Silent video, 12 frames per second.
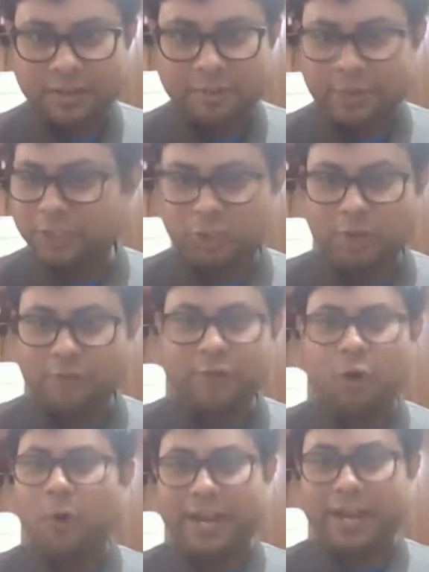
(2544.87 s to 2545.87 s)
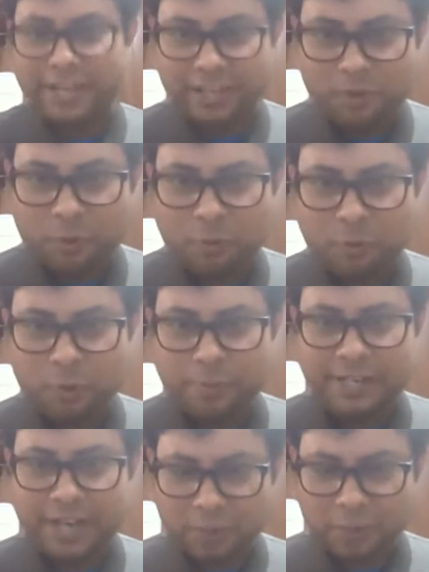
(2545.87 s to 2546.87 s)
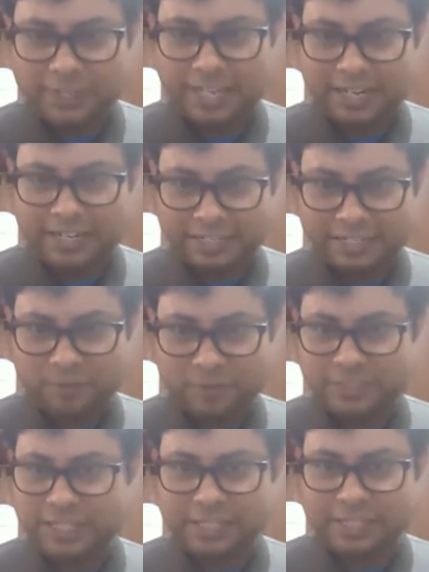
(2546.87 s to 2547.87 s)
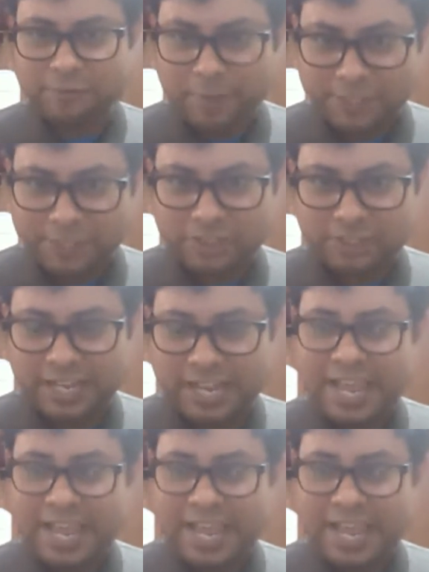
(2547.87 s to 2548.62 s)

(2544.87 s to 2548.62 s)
because you have no idea what would be done with that data, with that information.